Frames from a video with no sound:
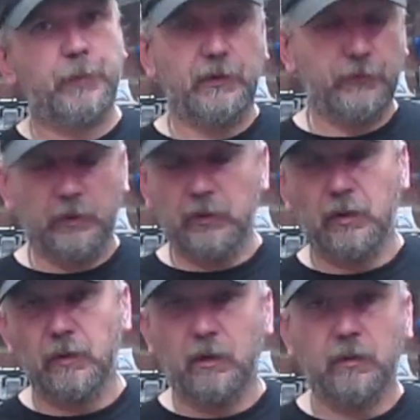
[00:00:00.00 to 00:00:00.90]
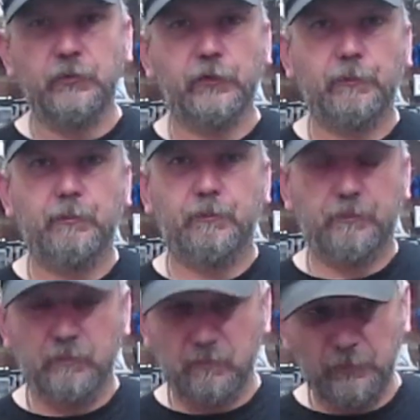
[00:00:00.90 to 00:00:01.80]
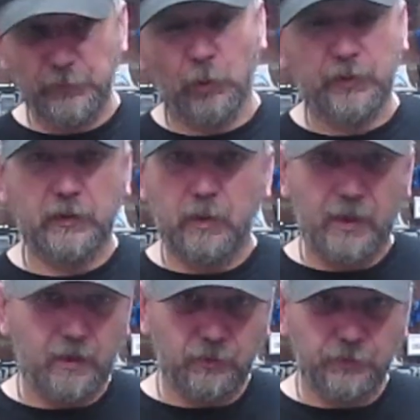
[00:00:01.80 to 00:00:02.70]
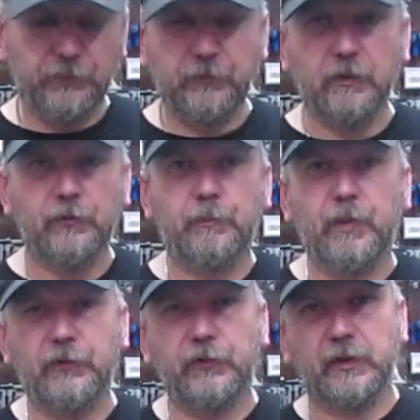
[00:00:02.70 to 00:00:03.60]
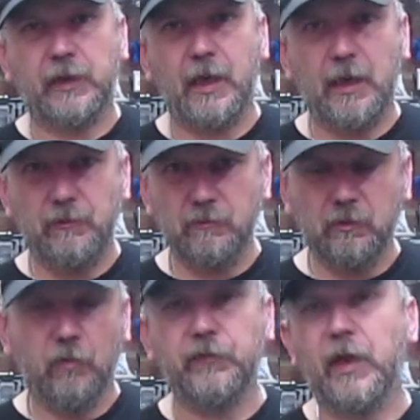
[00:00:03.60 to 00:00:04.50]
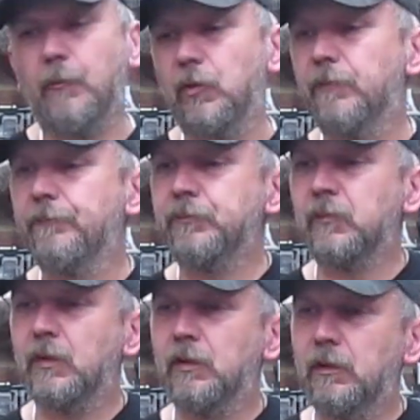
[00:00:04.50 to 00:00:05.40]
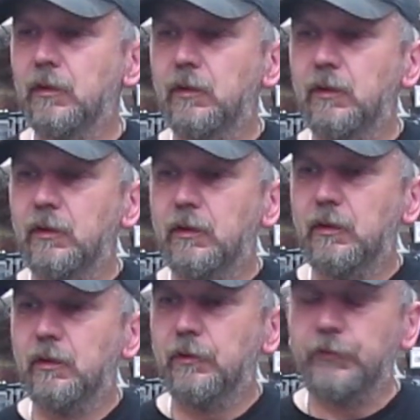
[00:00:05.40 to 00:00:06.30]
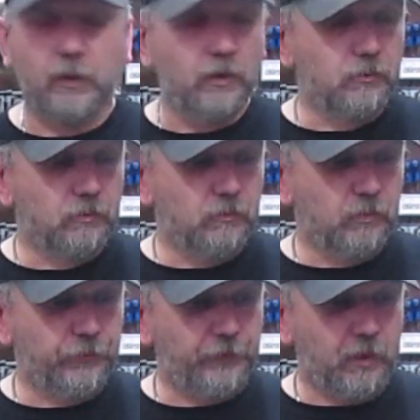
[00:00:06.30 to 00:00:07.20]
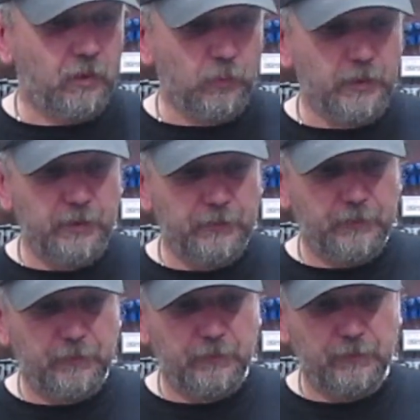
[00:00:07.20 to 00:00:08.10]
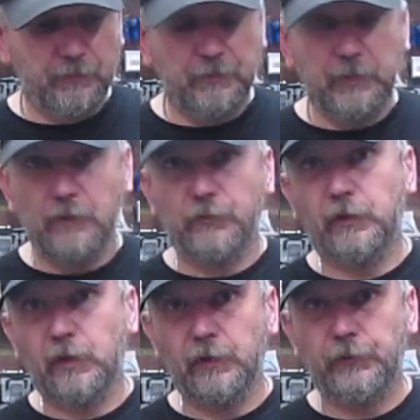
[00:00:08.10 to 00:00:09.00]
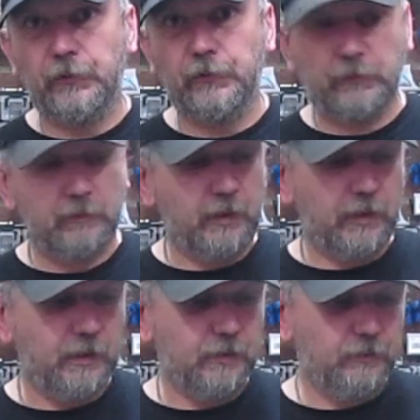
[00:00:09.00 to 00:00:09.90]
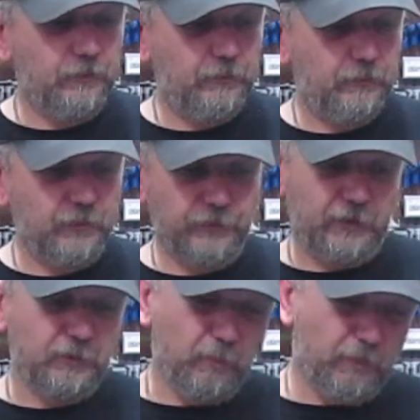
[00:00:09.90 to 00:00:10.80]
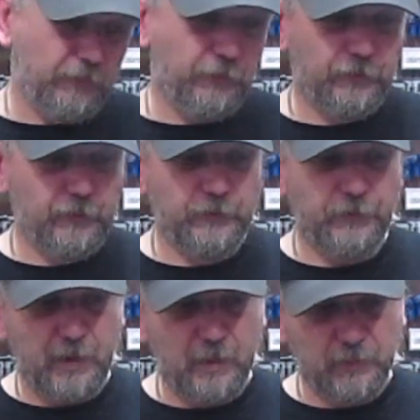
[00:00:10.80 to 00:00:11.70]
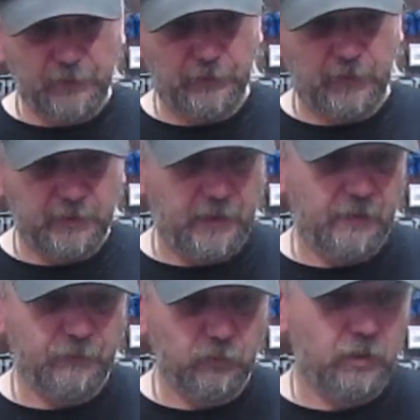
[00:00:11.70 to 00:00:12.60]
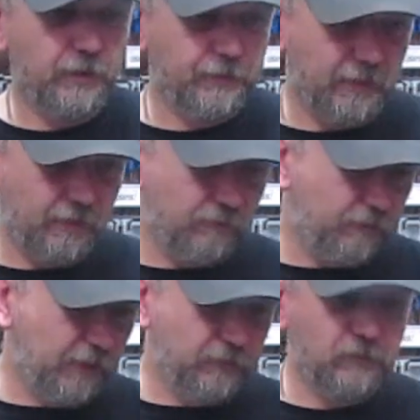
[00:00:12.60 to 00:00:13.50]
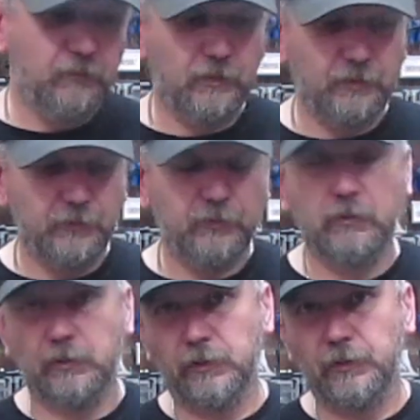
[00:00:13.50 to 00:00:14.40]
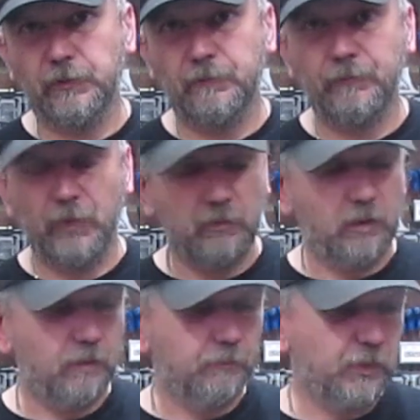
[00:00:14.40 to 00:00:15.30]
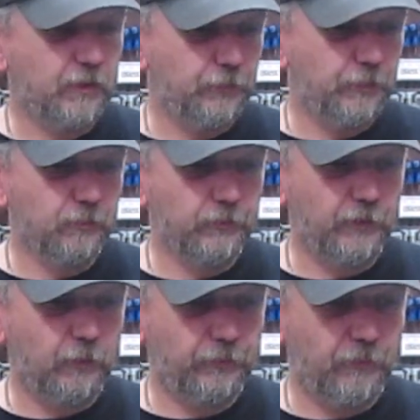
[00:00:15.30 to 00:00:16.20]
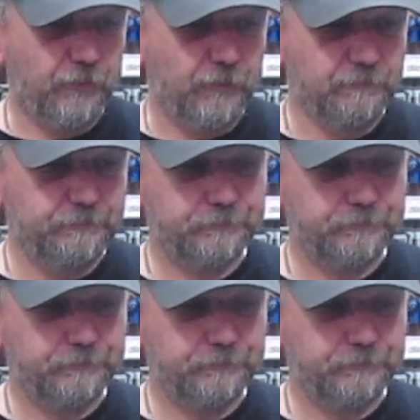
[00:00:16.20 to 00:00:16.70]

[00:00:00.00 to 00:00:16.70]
bits I'm just knocking them out as best I can off camera. So we'll start with the engine cases, and as I say, not much has changed there, but as I say, they have dried, they do look good. I'm pleased with the results of them.